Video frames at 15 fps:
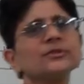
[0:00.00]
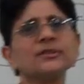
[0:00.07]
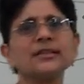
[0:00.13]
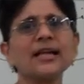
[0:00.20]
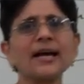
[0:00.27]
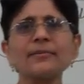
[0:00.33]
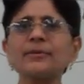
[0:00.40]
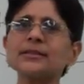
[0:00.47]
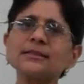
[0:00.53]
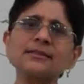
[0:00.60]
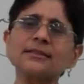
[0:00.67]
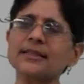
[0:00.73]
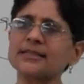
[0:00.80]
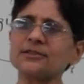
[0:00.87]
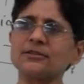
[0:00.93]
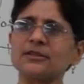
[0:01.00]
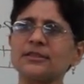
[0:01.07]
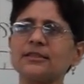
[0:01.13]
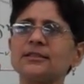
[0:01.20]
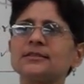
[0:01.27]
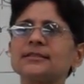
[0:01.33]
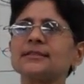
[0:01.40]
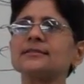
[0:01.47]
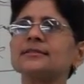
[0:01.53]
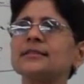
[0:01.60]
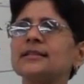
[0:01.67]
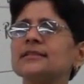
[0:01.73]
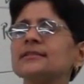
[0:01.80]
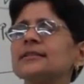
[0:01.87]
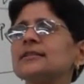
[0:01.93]
Islam, and it's actually, he just
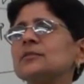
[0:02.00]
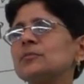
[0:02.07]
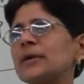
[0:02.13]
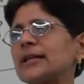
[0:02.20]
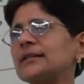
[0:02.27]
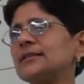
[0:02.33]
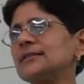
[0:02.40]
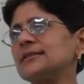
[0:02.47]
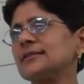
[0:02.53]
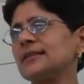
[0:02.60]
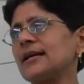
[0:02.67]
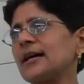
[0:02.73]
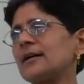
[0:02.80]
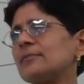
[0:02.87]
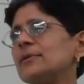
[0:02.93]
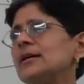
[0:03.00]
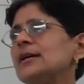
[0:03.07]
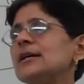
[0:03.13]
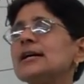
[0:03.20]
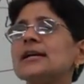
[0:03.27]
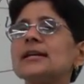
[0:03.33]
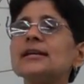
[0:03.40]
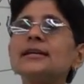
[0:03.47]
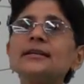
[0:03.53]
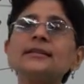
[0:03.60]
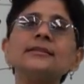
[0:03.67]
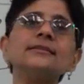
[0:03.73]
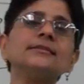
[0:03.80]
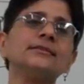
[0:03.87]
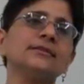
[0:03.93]
says that Meccan Islam
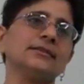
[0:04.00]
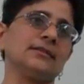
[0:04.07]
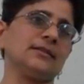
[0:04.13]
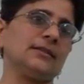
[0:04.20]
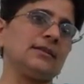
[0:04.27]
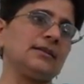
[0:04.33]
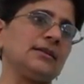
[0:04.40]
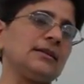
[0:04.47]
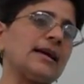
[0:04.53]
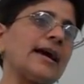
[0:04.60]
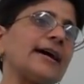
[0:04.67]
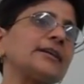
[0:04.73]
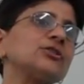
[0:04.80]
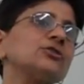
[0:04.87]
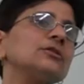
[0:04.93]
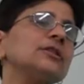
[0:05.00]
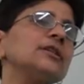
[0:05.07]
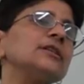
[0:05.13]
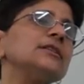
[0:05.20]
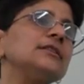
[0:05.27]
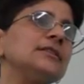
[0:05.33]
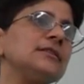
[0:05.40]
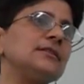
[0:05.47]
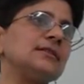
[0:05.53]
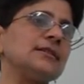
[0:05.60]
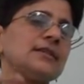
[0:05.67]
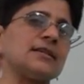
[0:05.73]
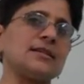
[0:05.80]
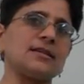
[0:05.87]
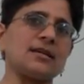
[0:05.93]
is actually
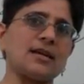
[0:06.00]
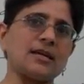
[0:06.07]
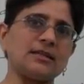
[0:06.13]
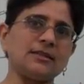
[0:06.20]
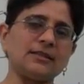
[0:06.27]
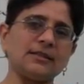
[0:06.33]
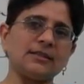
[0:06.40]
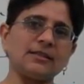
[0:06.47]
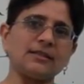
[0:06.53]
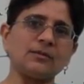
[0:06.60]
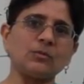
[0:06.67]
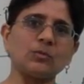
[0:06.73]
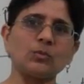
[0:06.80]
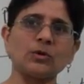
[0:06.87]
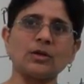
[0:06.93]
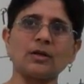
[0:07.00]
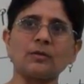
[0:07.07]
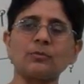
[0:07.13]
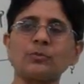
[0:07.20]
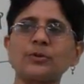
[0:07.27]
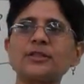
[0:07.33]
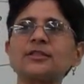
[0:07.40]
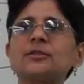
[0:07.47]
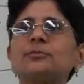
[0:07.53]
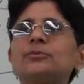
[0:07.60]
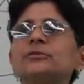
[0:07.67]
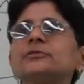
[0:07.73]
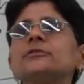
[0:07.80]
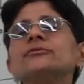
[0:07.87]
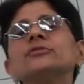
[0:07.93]
the
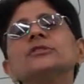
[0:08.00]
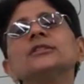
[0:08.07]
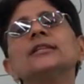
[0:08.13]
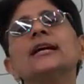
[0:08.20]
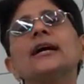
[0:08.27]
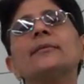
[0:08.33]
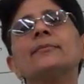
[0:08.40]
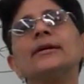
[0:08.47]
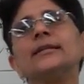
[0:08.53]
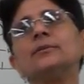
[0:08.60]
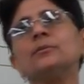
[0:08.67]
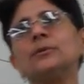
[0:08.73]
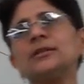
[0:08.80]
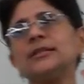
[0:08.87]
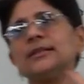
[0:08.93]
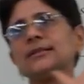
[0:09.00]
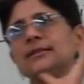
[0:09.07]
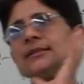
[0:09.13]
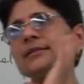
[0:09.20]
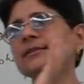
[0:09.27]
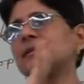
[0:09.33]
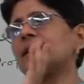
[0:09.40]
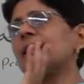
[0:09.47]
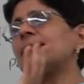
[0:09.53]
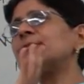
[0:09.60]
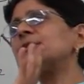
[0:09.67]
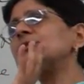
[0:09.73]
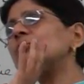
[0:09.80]
principles of Islam, and Medinan Islam is